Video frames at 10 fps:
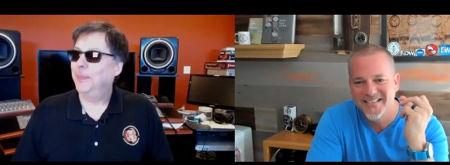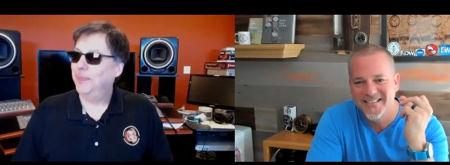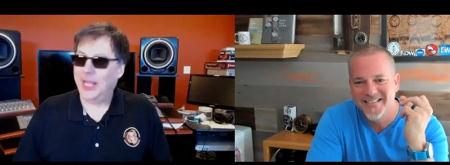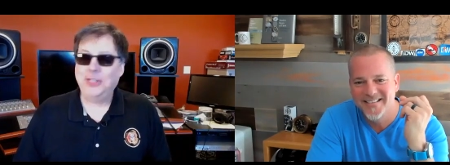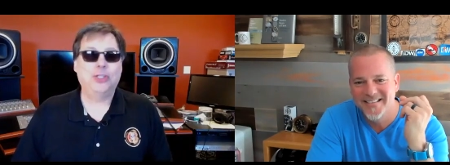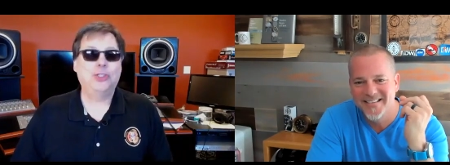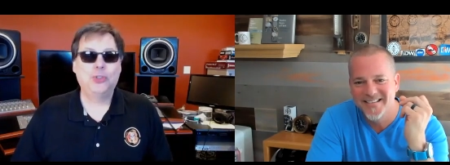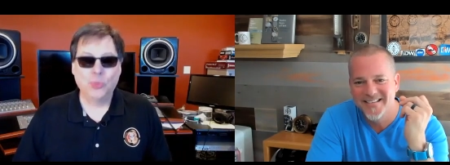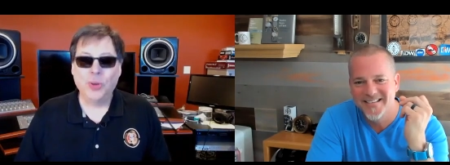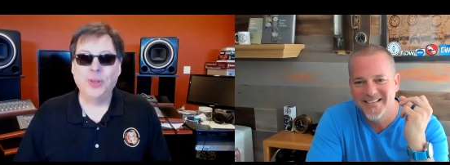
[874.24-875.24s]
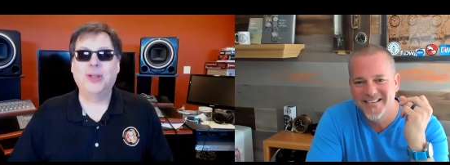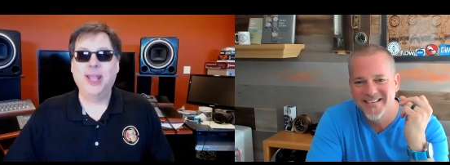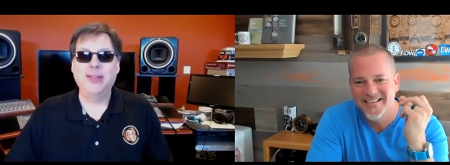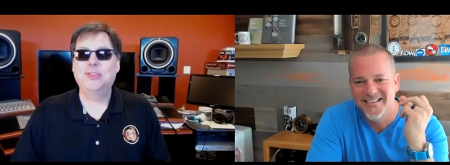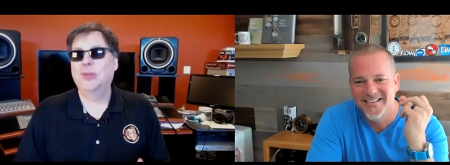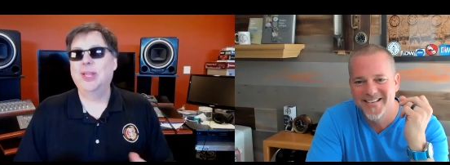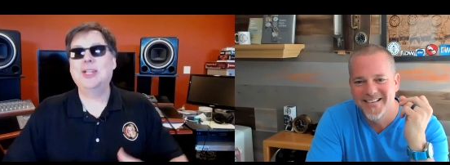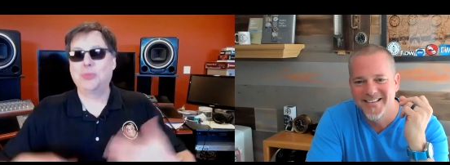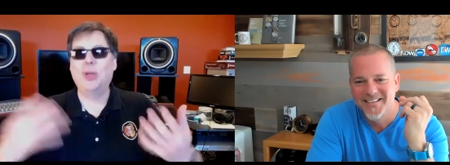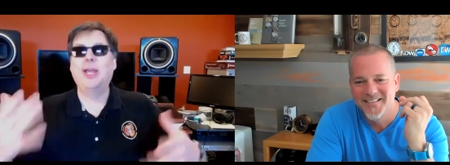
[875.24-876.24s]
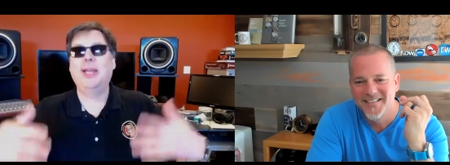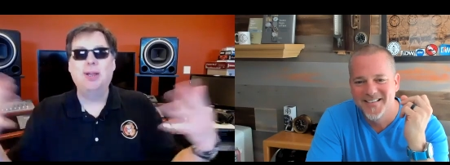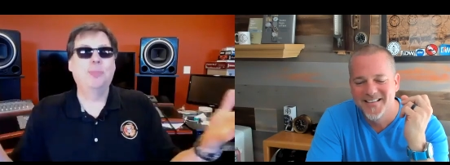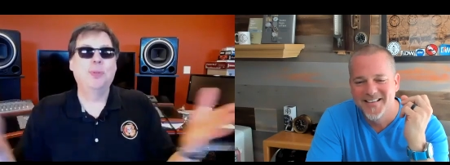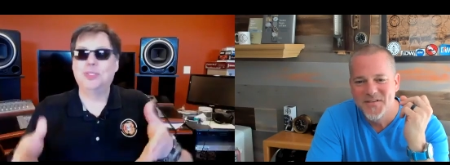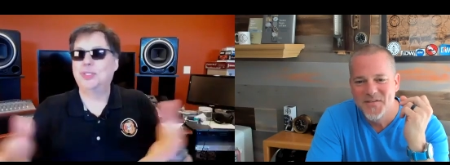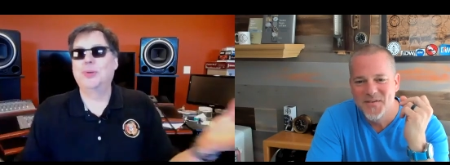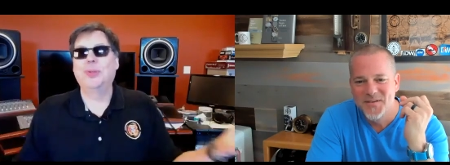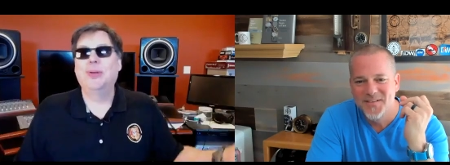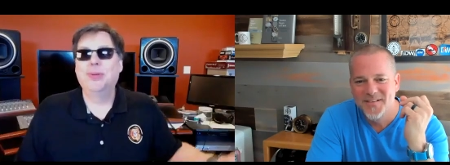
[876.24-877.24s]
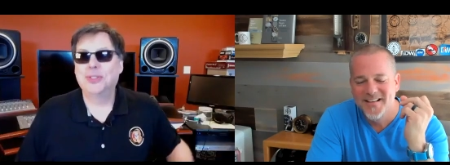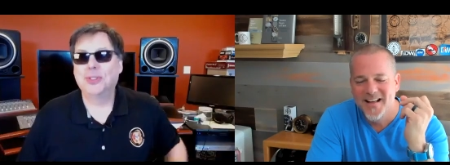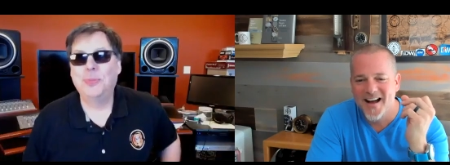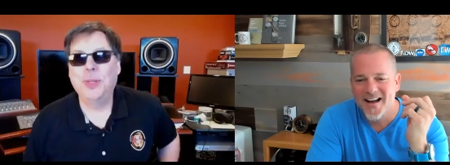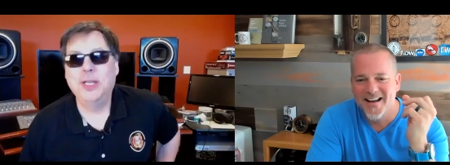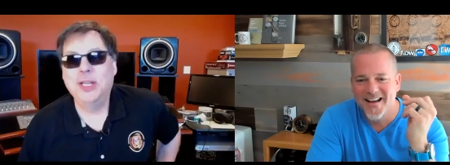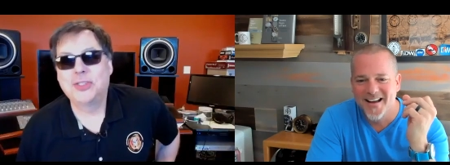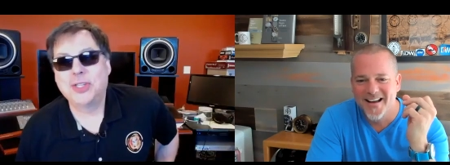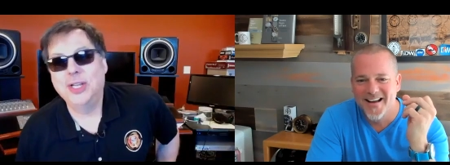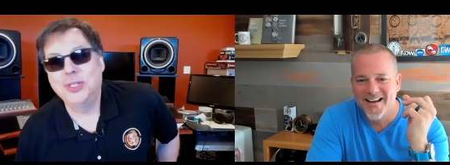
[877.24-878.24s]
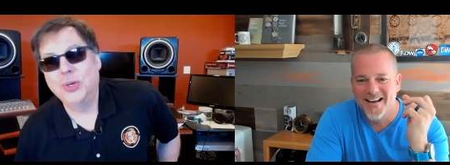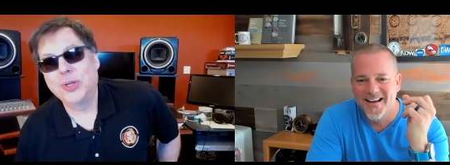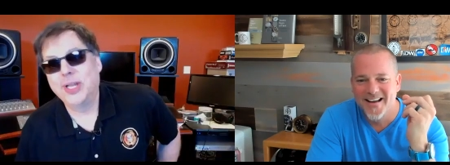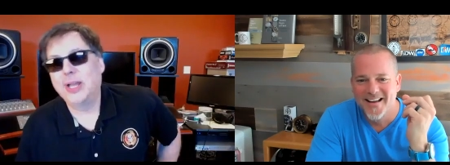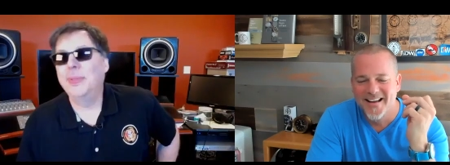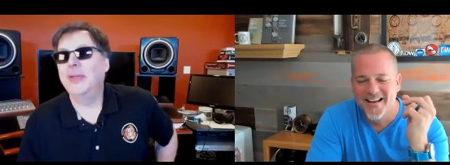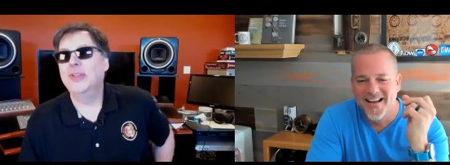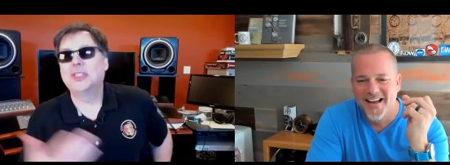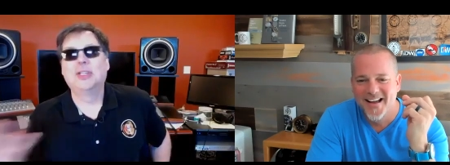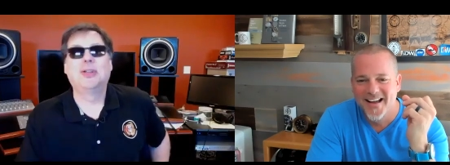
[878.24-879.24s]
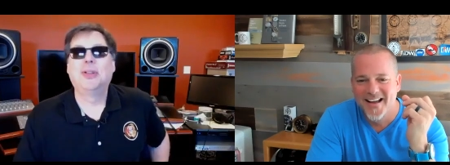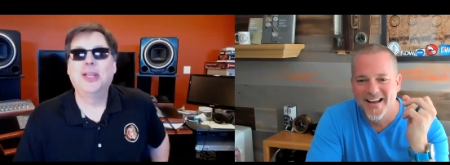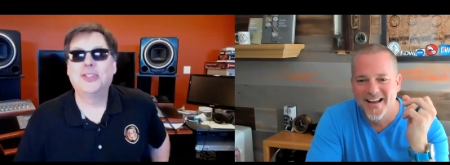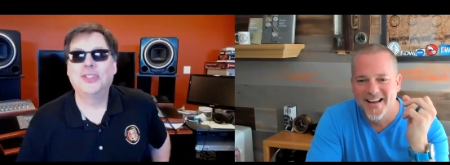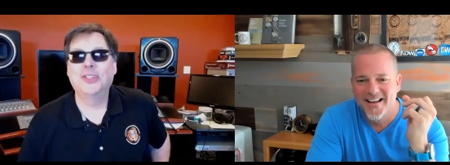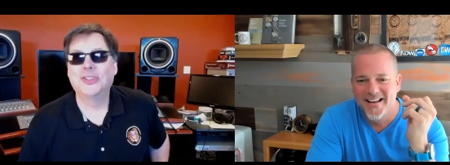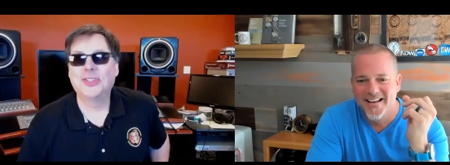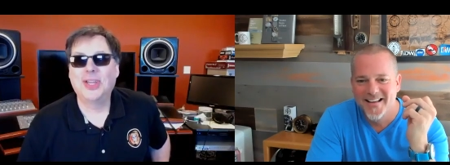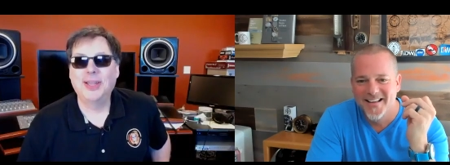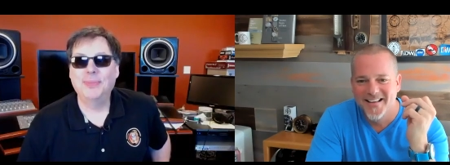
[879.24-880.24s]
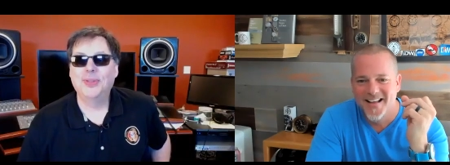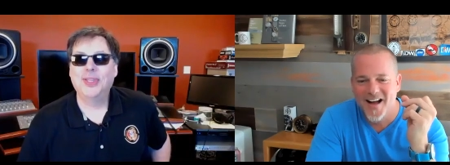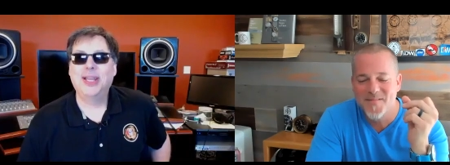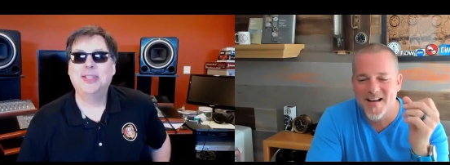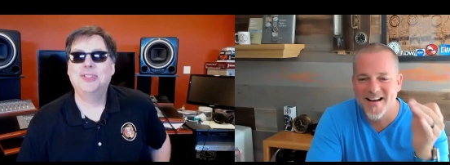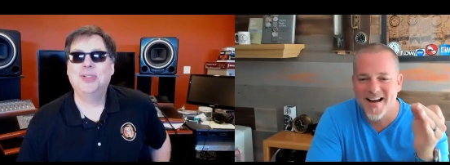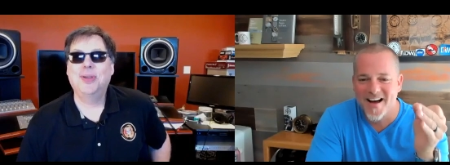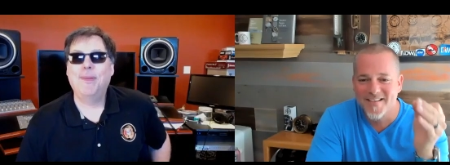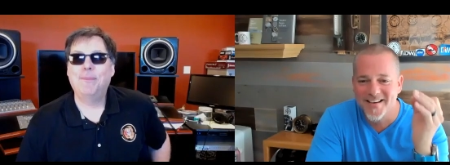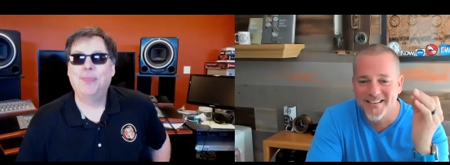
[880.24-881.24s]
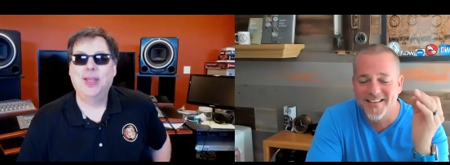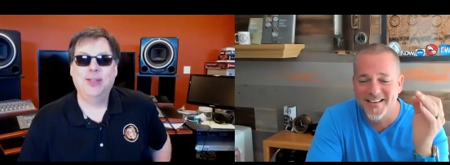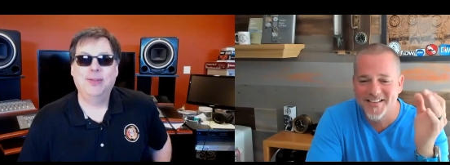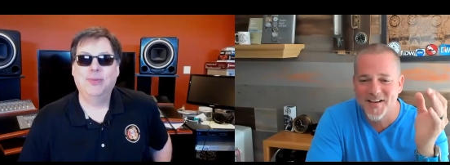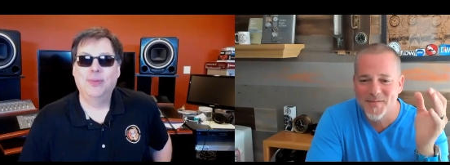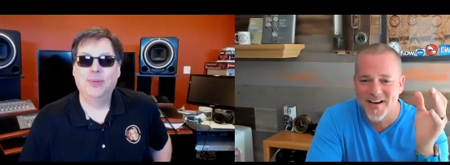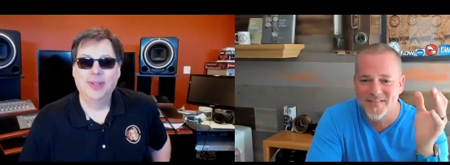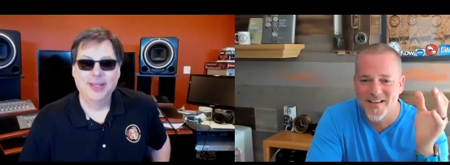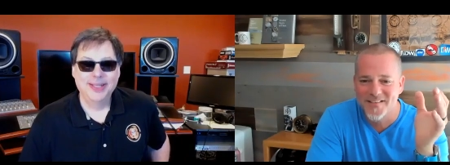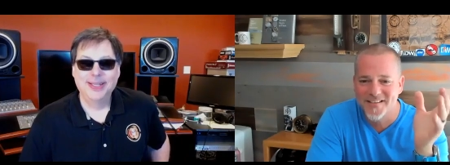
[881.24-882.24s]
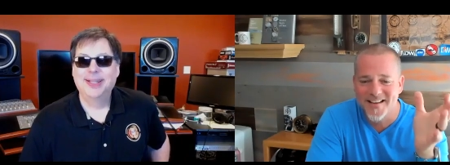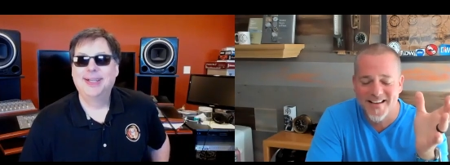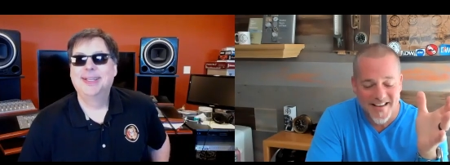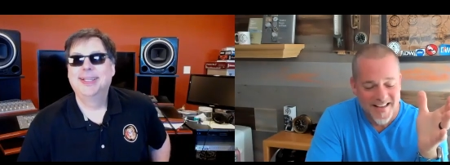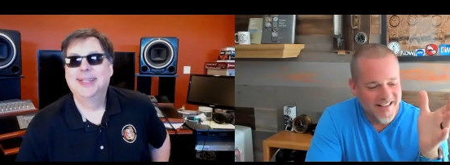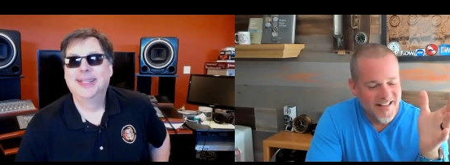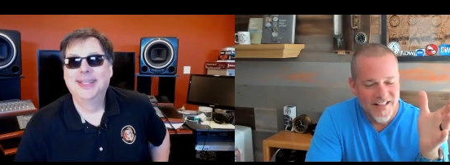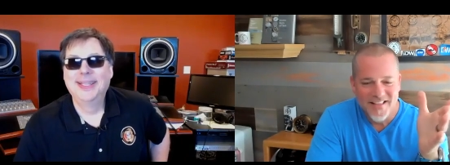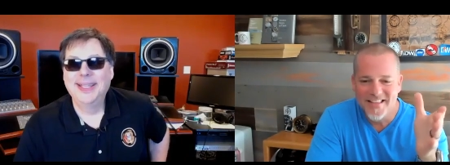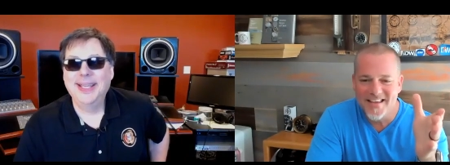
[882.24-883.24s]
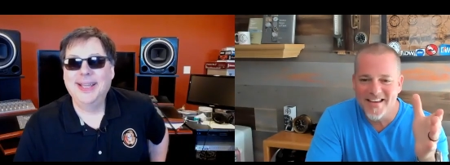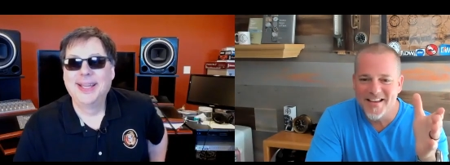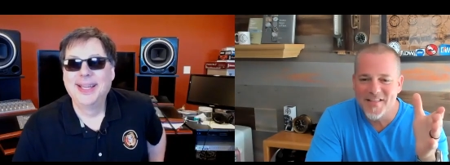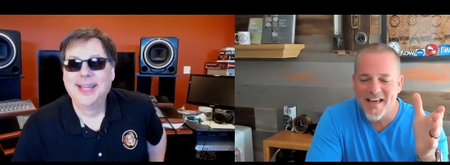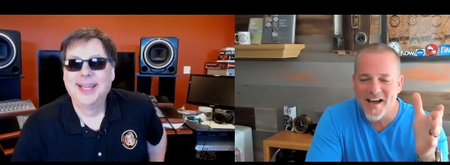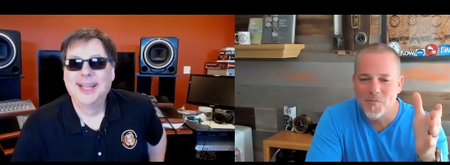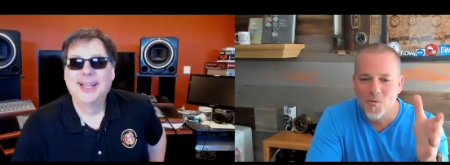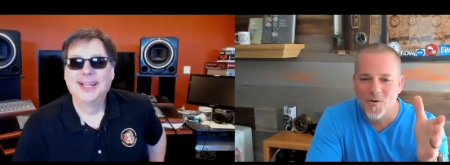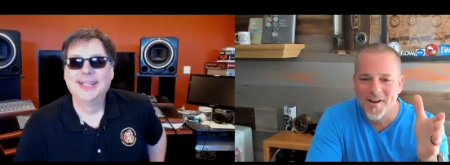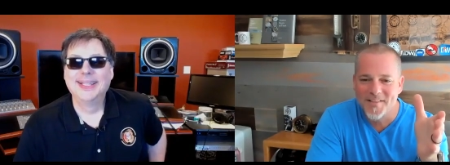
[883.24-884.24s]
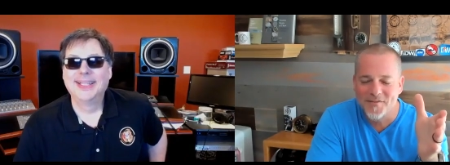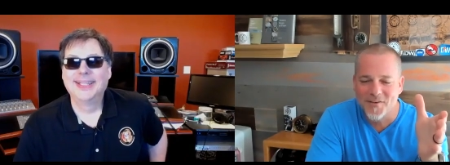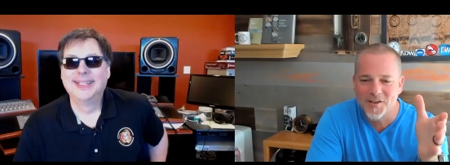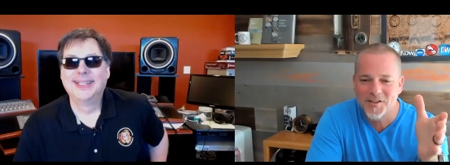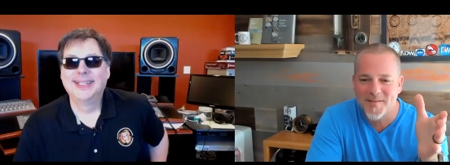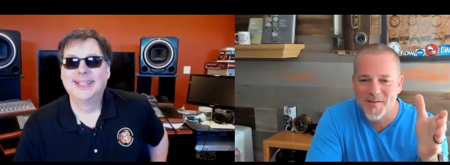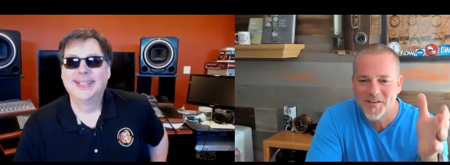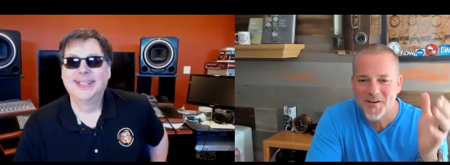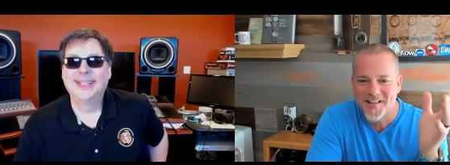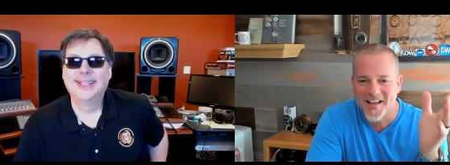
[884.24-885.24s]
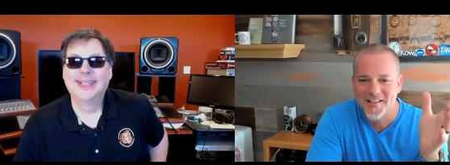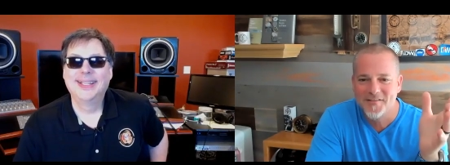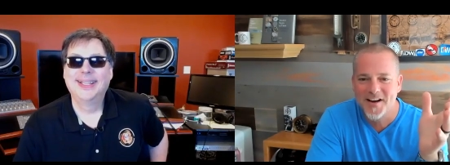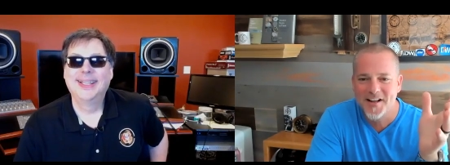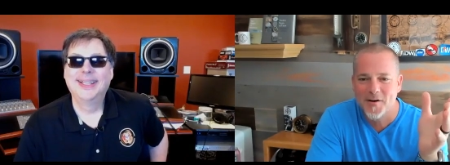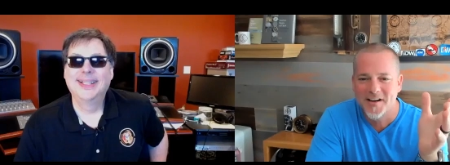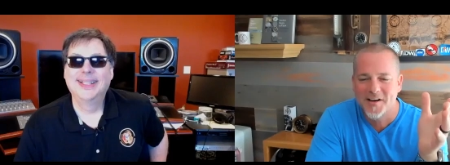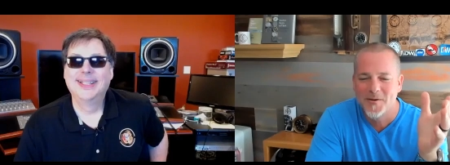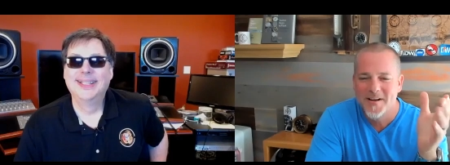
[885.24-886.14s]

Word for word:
Speaker 1: that's extraordinary. And so that's why I opened the show that way. So it's been an inside joke, and now maybe it's a little less inside.
Speaker 2: But that's uh, I'm, I'm going to tell you something I've never said. Yeah, that warning. The first time I saw that on the video, I go,